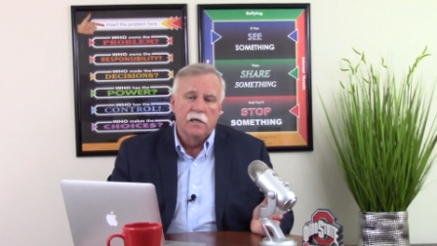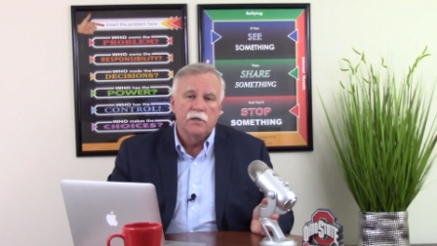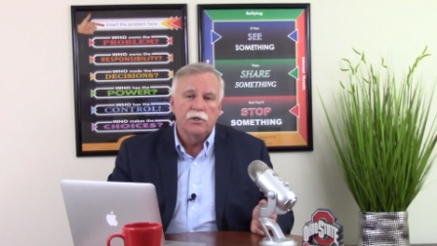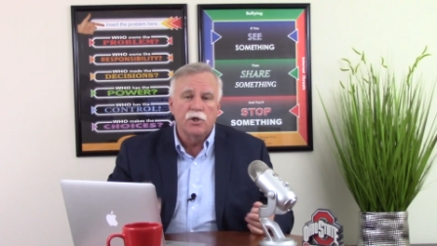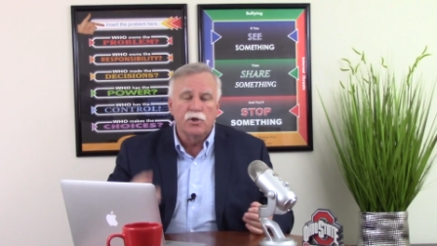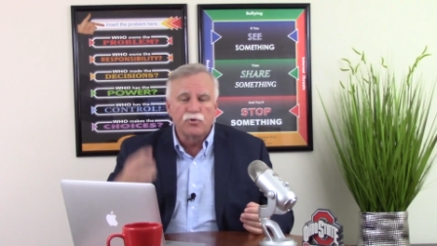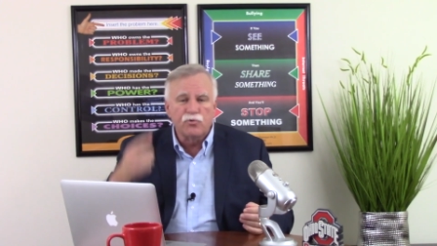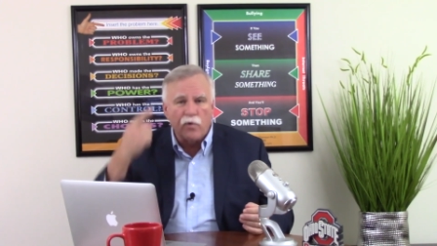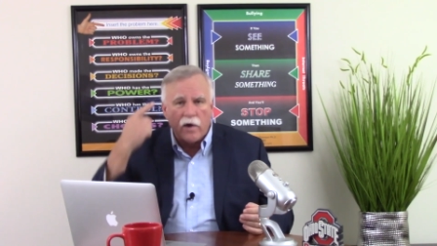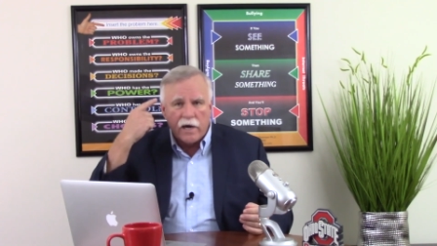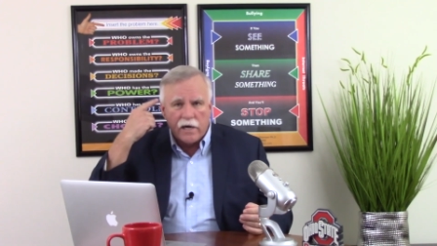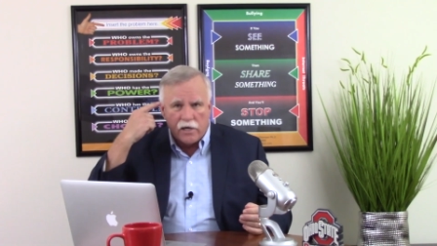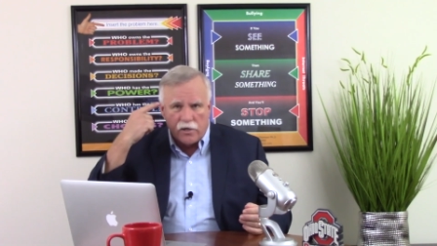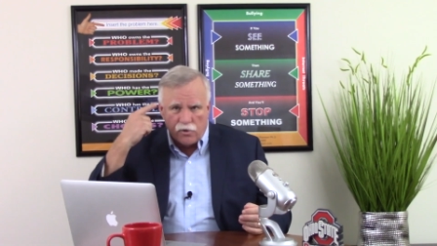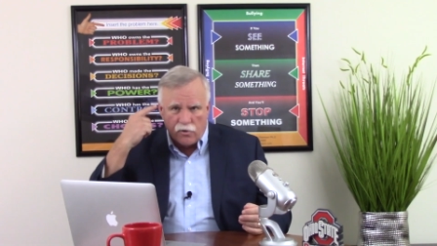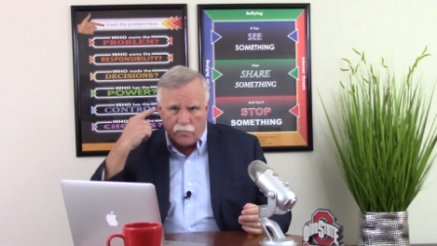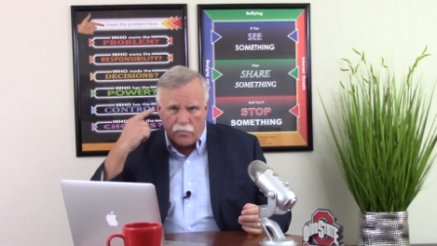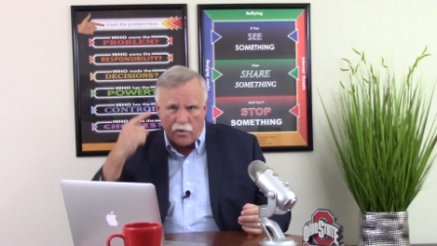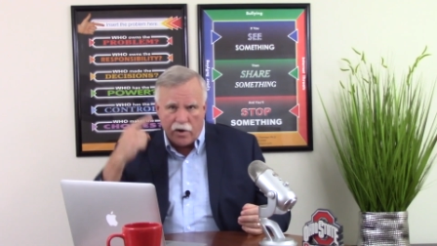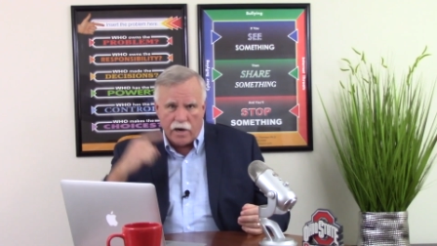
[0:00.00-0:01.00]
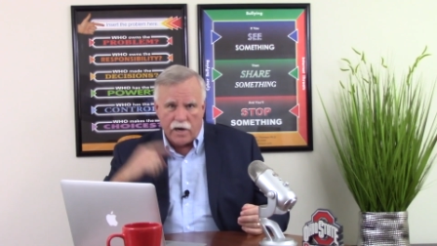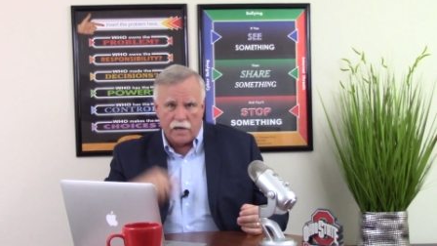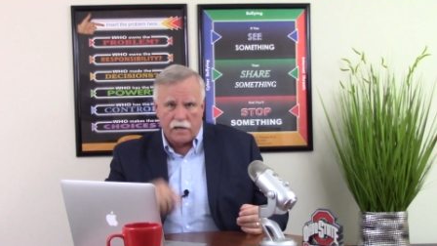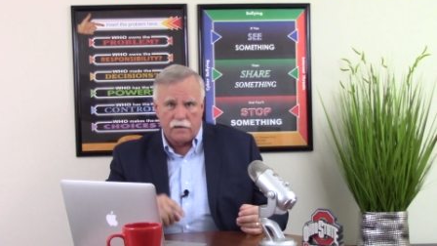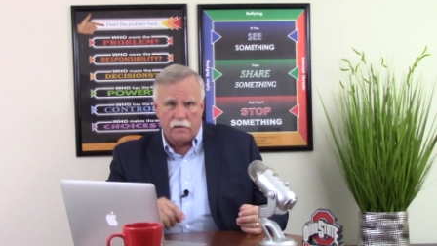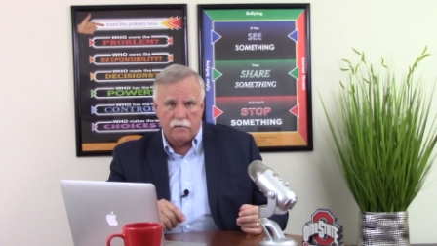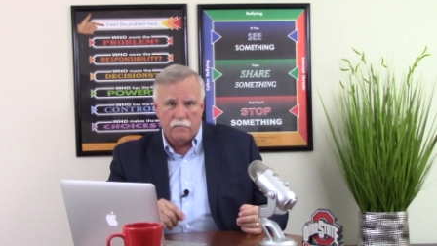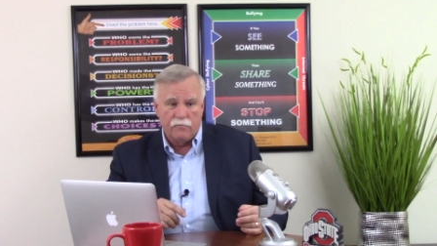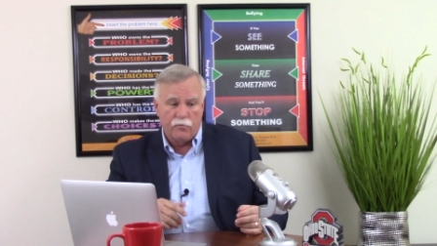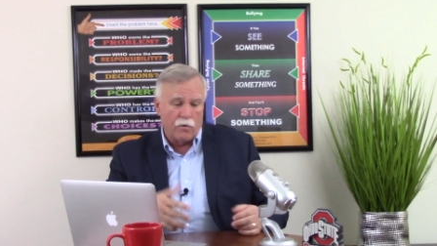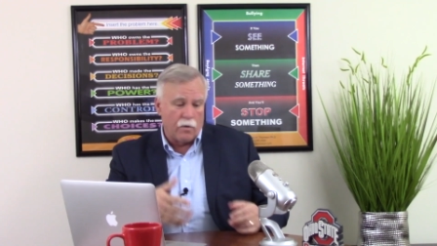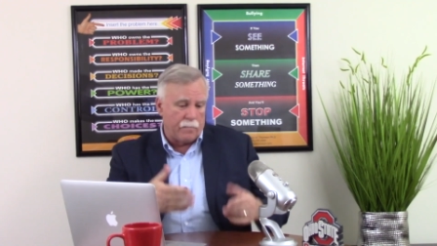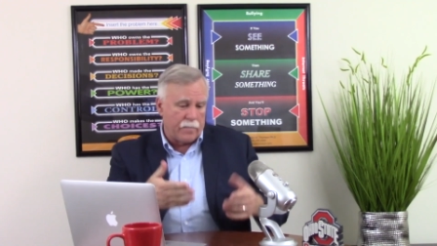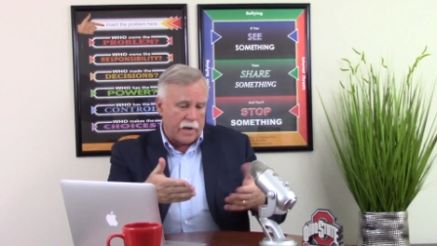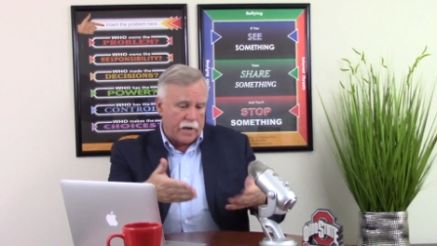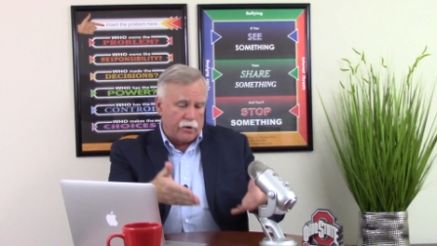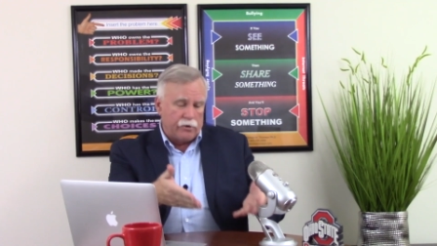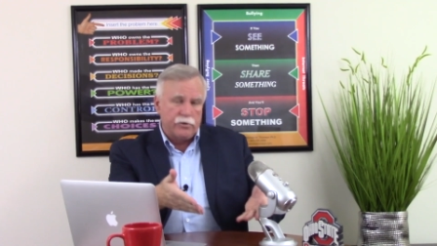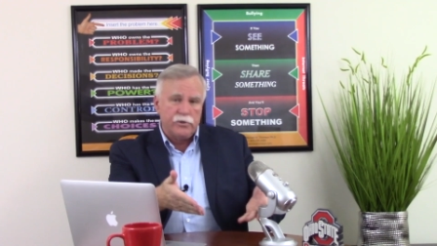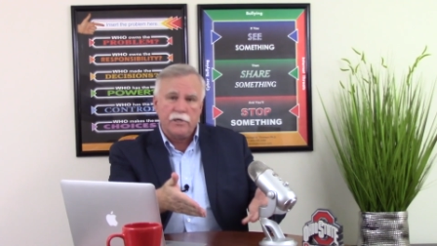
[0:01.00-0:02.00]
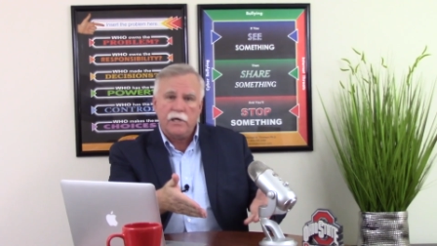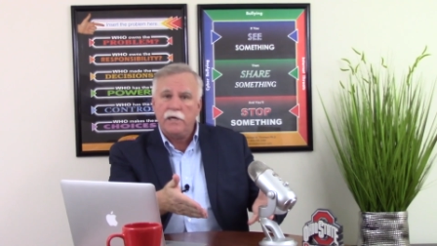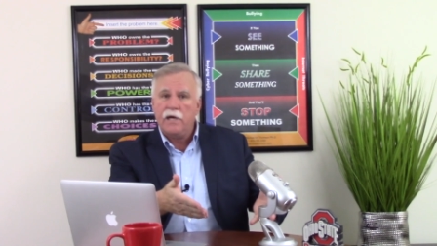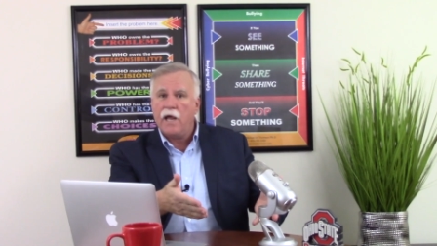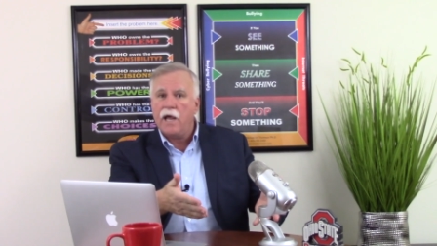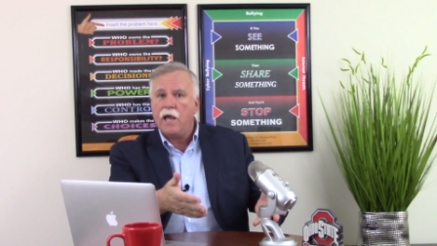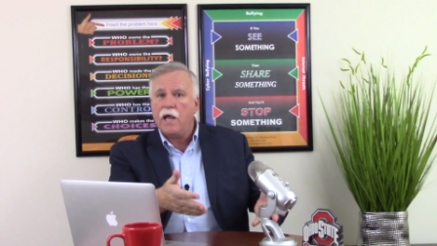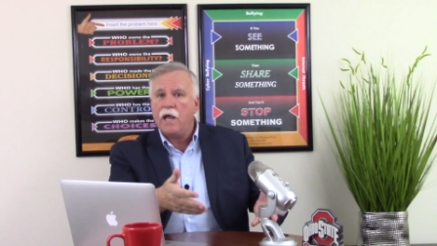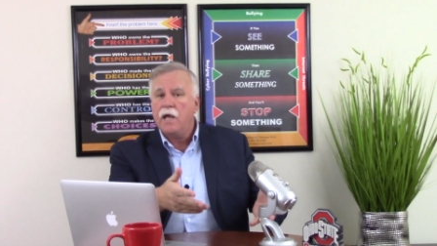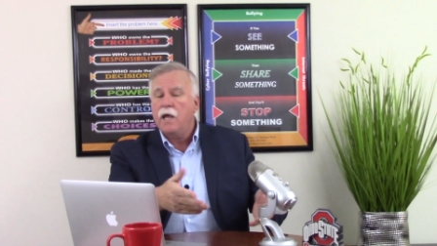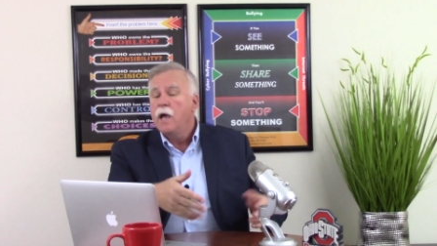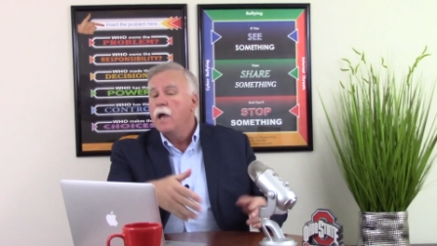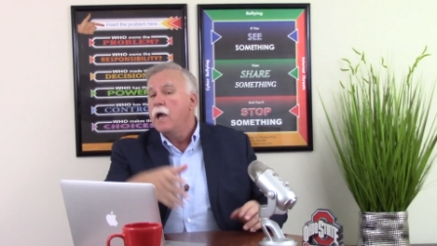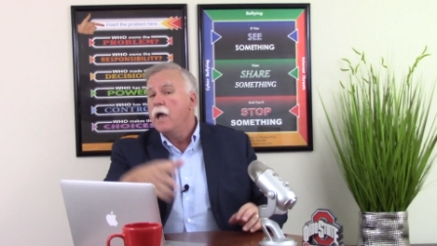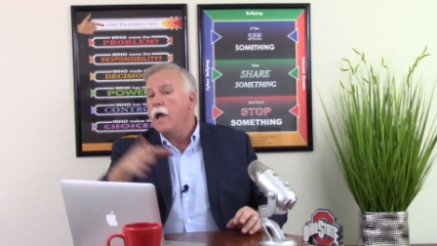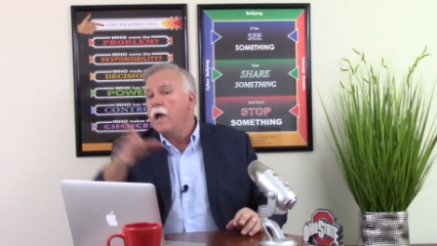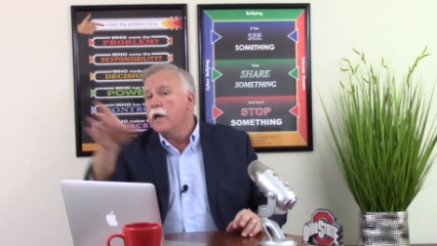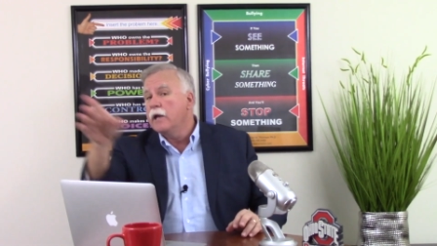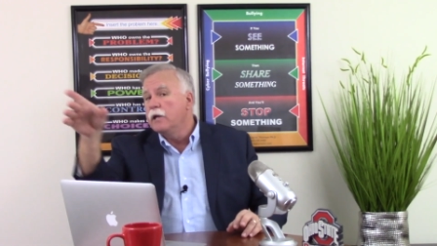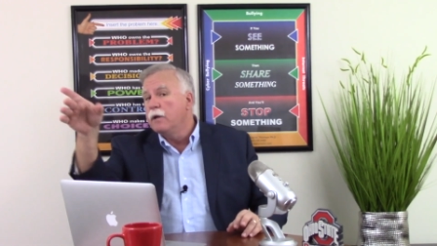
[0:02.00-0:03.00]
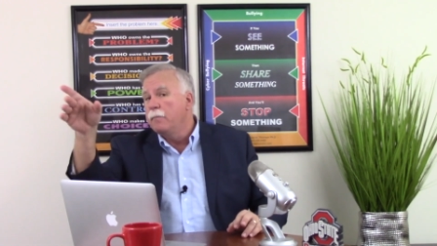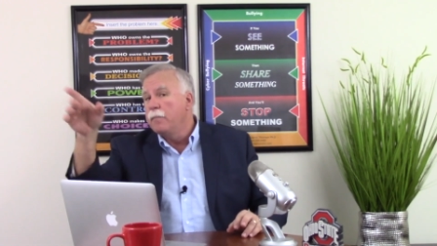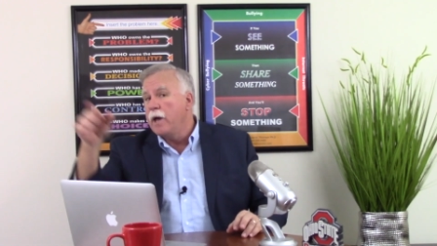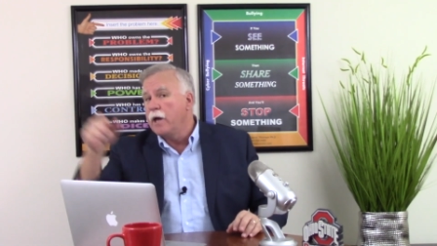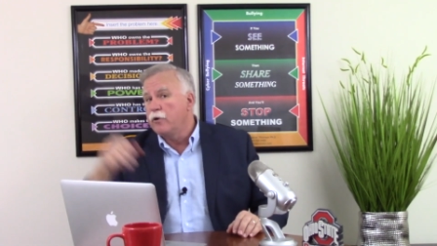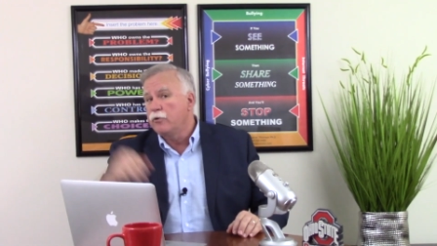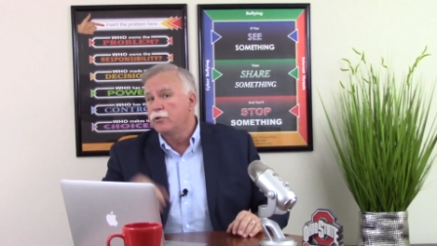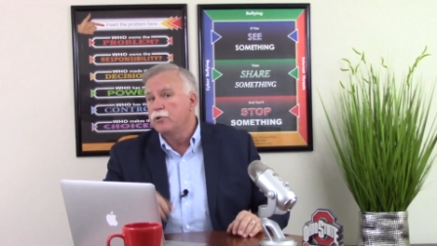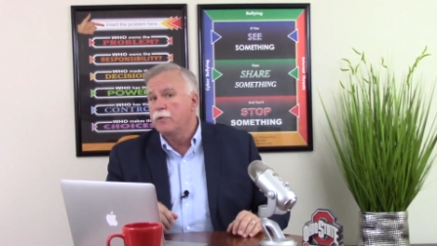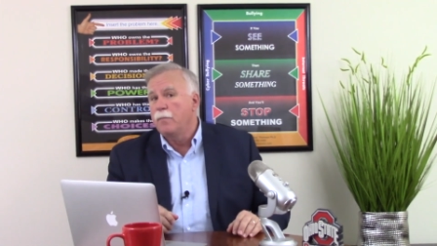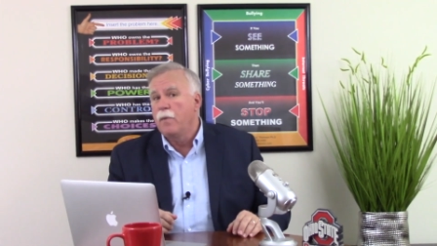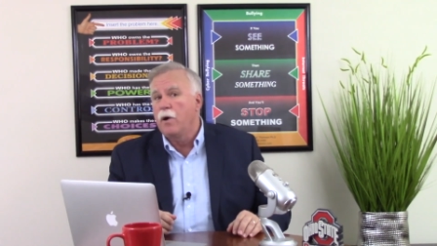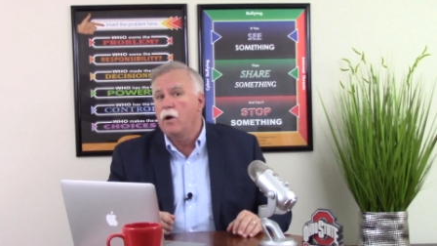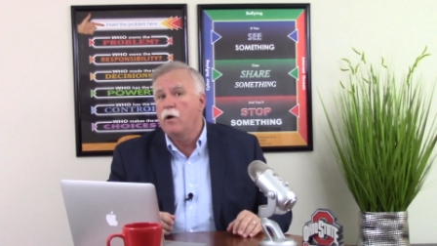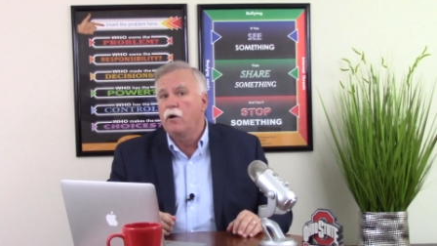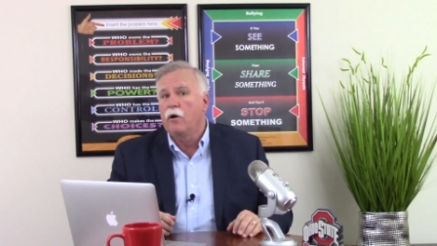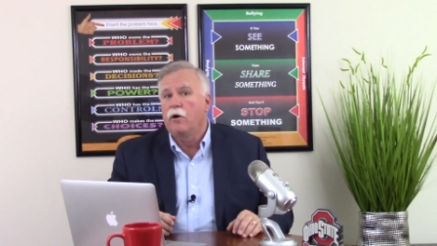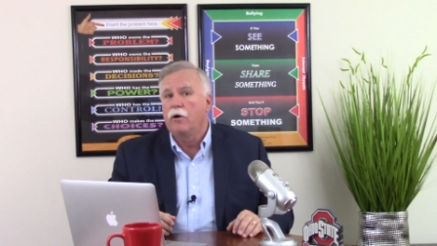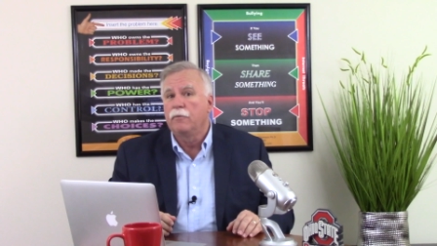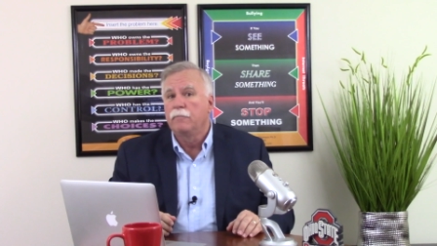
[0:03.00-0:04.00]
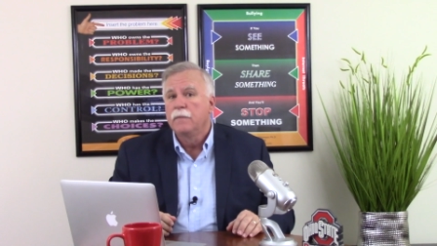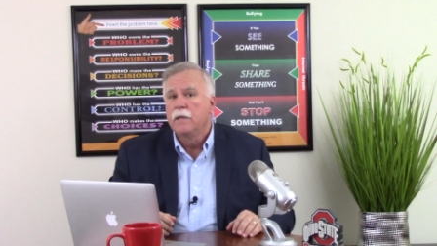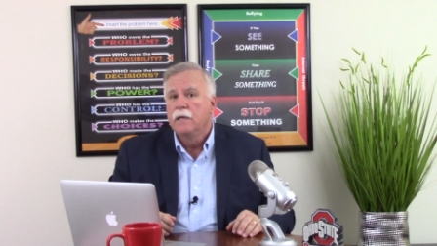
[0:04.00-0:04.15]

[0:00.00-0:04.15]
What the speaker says: to training your brain for a better today and a better tomorrow.